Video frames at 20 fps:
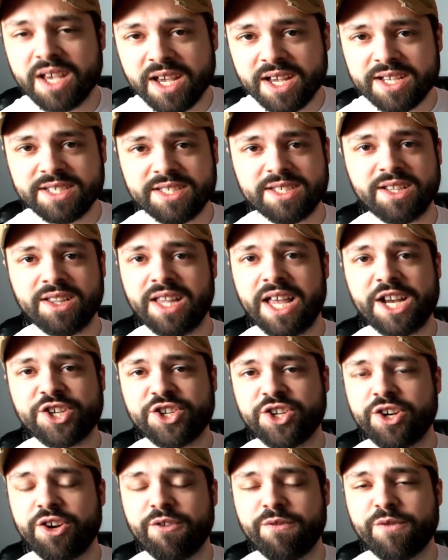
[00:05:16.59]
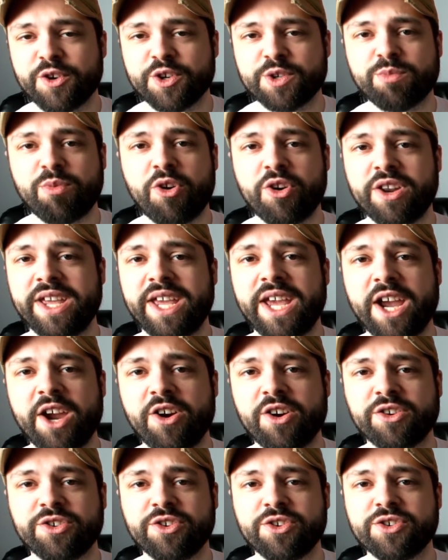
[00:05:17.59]
selection of first-party
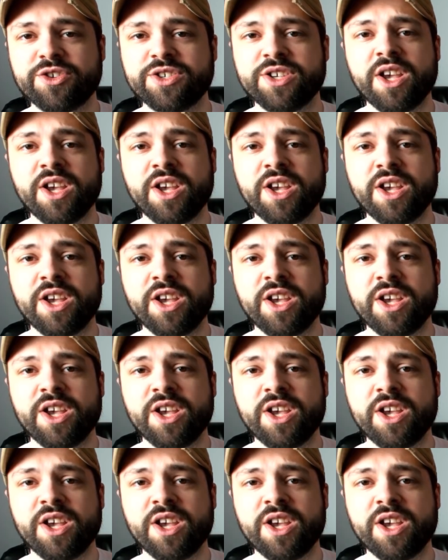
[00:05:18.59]
characters